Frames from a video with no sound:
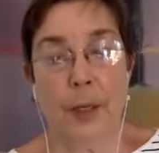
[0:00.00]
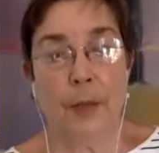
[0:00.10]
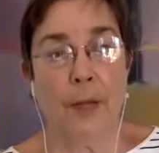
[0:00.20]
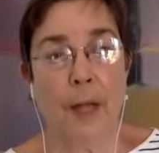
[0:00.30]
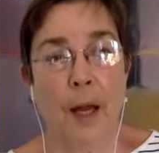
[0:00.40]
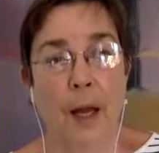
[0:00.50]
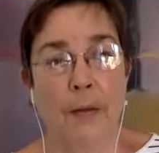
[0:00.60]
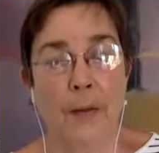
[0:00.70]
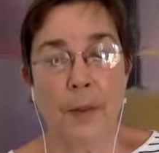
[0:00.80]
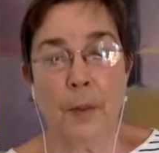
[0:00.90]
of life,
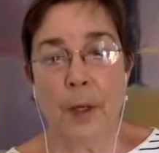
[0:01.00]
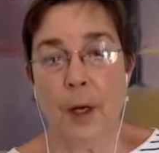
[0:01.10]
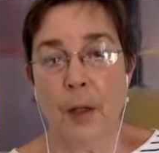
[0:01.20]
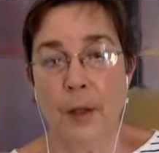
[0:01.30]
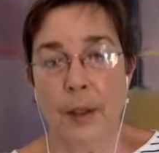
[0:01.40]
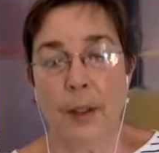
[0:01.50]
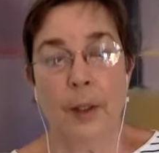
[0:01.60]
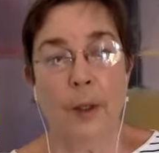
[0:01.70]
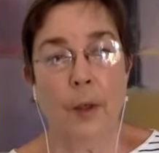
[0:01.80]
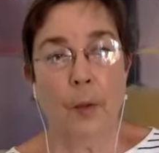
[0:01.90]
as we all
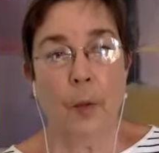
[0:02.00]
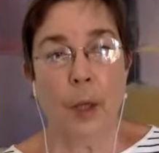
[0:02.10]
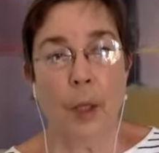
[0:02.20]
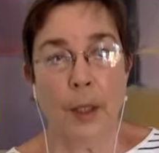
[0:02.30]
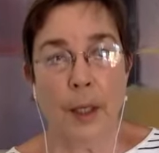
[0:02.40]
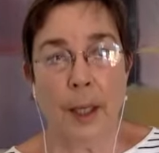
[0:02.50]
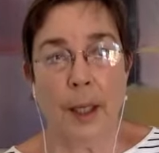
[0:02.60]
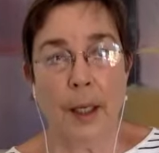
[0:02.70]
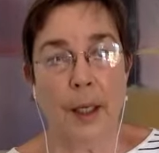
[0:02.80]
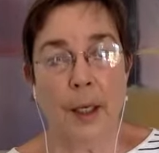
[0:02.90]
did one
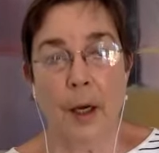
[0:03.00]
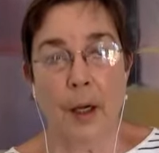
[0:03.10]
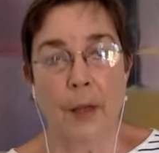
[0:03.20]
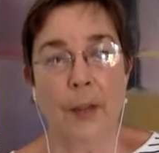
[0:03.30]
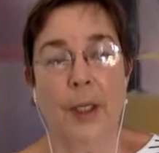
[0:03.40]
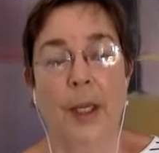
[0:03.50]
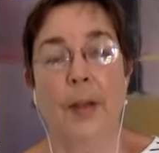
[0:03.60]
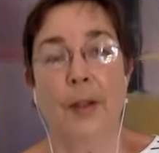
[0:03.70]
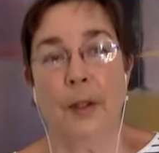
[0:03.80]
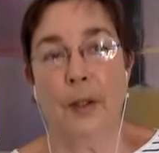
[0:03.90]
day all
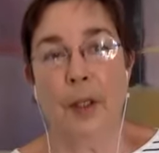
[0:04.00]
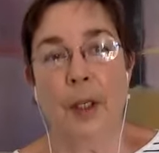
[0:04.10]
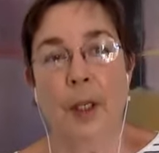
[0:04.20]
together.